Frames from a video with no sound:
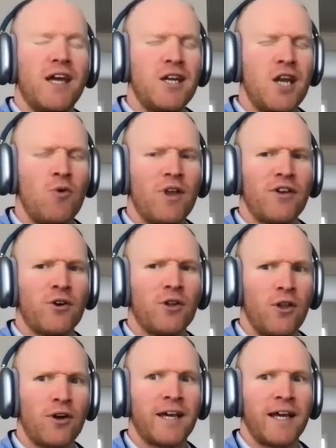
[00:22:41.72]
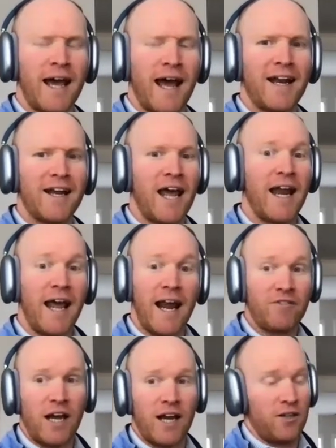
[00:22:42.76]
know what they're looking at? And
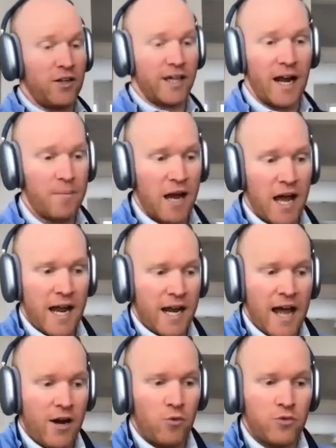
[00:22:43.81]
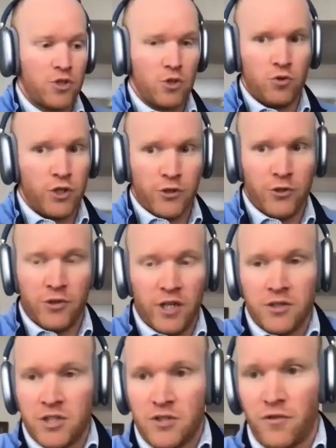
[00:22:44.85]
I've got to look, and I don't do your due
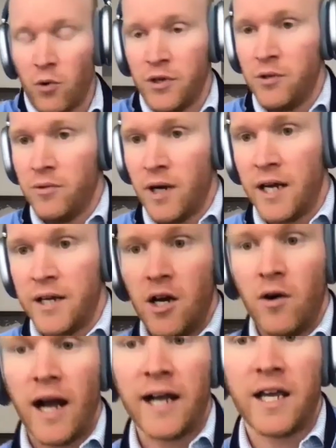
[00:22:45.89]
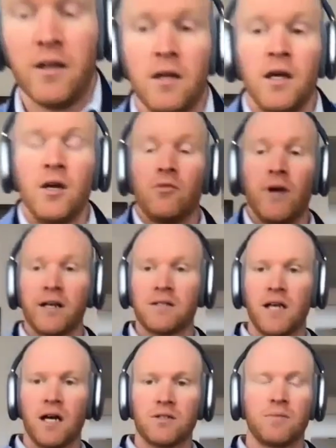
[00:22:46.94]
diligence for you. I don't. I can
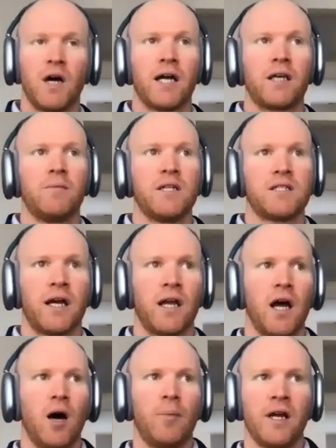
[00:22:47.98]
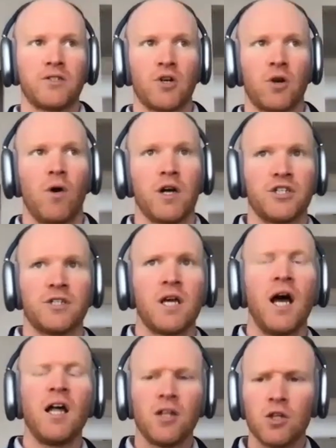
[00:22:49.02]
reconcile some documents. I can help and answer questions.
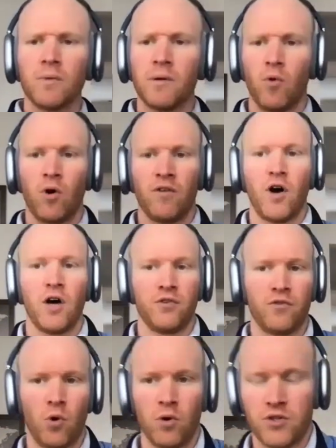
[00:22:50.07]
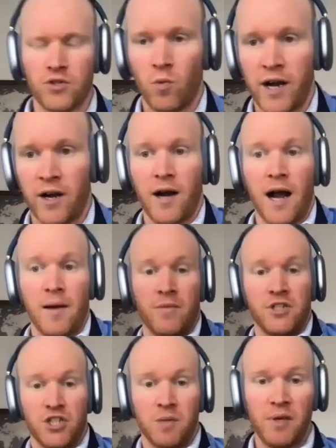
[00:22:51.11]
A little bit more involved, of course, where I'm
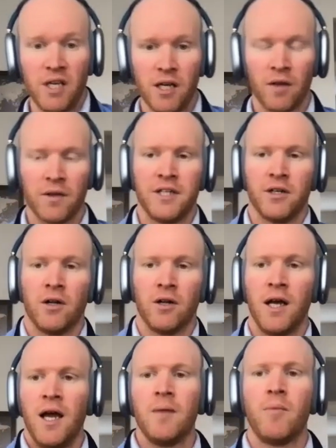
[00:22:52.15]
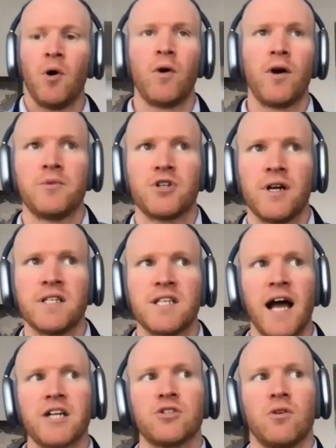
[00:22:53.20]
the GP on the deal, but where I'm
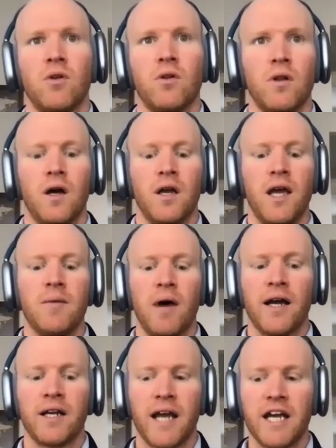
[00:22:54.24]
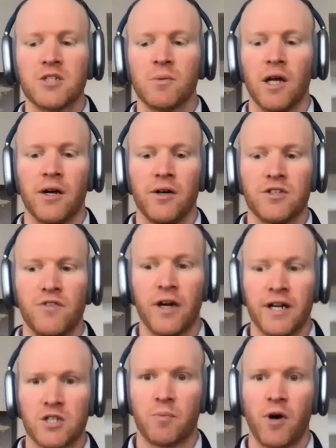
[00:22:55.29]
transactional, in my engagement letter, it's
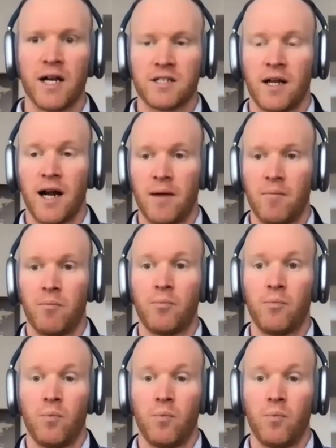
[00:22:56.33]
very express that I'm